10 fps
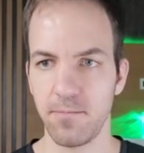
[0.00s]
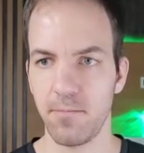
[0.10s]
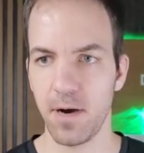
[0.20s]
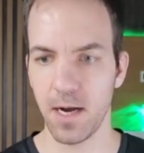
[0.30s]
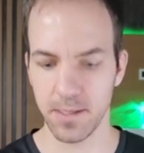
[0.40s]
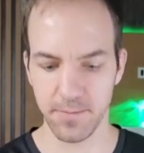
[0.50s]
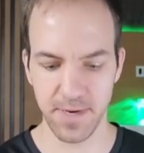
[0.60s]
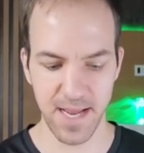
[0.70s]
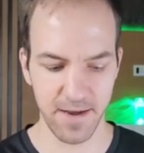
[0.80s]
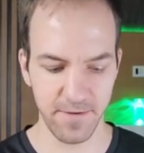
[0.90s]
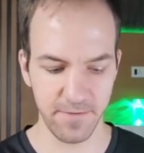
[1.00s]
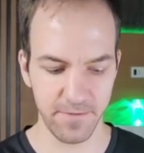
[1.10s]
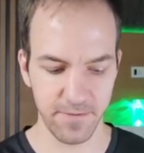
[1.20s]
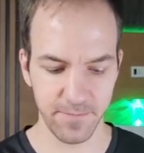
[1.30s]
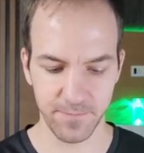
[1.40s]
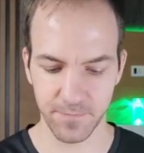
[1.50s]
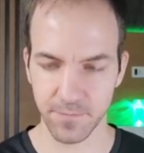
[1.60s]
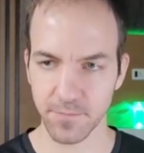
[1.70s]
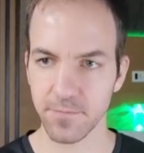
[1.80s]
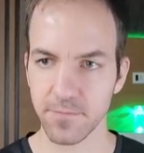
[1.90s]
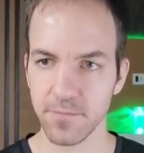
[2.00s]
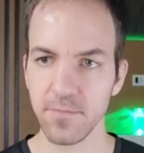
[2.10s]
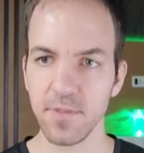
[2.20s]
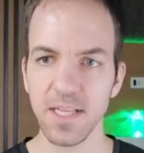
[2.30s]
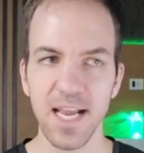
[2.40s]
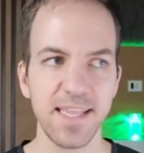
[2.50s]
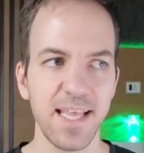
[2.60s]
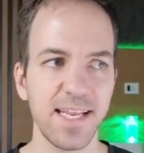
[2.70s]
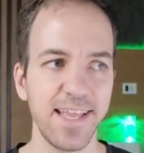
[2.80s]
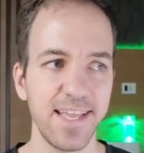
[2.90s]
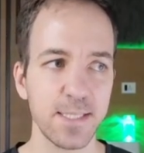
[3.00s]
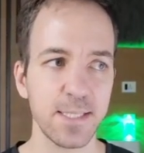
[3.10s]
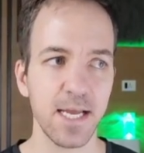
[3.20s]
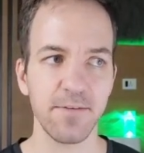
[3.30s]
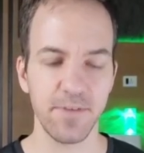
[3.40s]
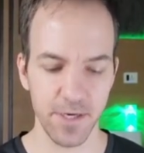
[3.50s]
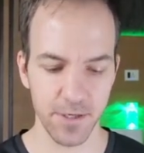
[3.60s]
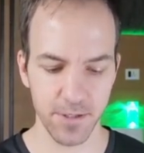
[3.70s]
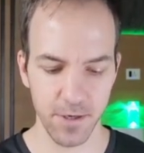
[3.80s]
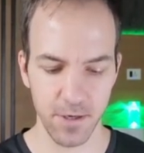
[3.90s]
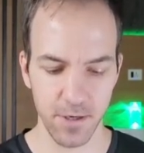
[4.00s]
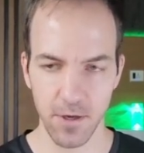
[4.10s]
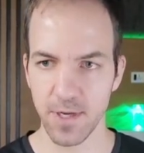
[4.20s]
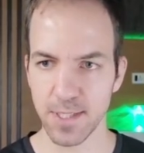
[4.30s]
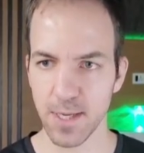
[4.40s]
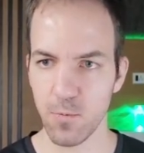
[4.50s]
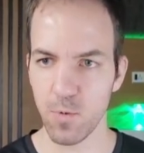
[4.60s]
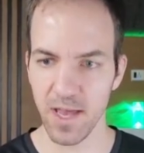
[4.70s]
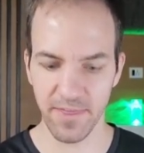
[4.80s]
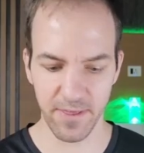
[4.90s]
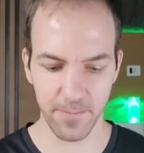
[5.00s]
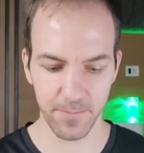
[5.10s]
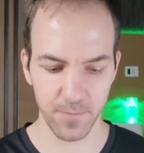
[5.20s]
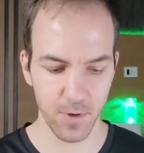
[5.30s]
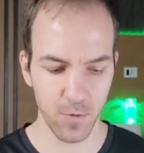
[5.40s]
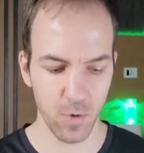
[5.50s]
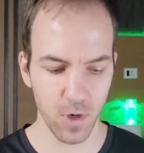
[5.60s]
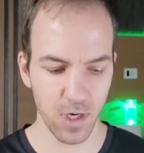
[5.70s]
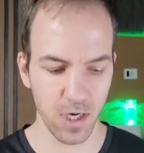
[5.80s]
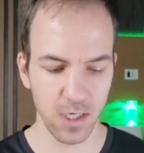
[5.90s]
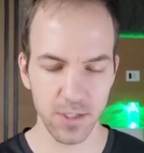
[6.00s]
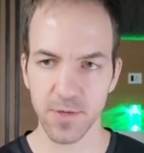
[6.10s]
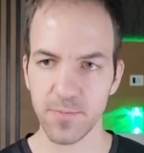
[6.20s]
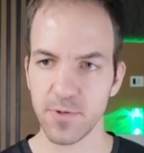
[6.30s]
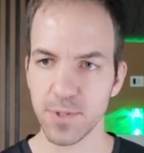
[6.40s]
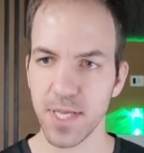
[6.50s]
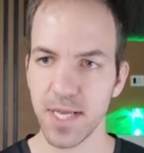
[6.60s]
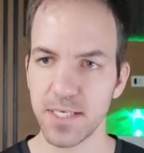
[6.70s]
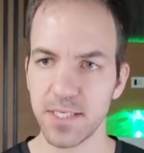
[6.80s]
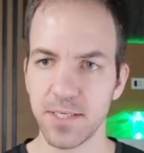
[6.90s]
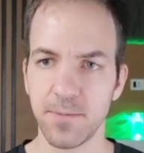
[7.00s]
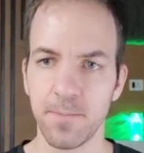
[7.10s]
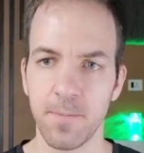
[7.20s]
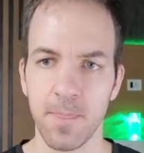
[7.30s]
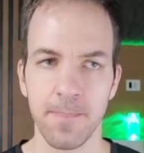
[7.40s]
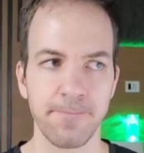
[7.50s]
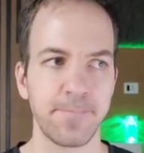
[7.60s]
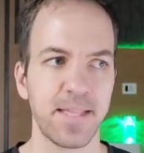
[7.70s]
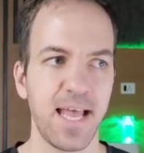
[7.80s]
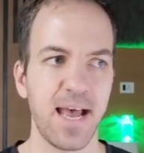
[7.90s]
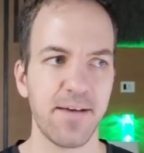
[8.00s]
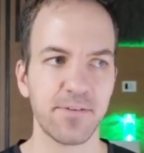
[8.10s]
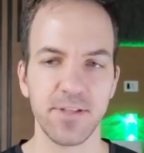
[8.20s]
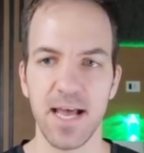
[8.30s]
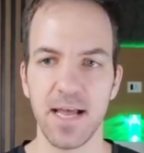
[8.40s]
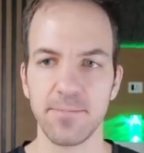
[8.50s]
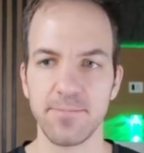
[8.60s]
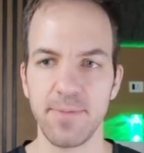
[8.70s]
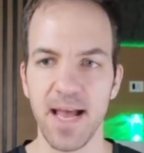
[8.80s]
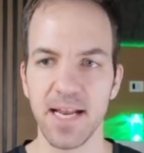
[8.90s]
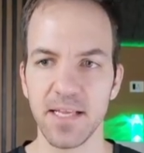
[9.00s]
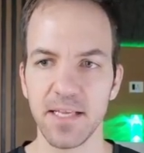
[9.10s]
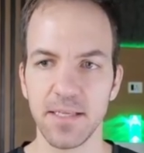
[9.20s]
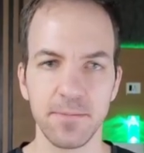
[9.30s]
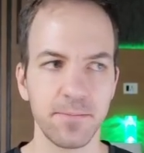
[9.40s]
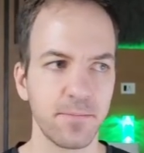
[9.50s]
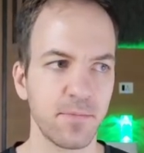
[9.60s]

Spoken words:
bottom nav. And then inside of here, we can say width 100%. After that, padding.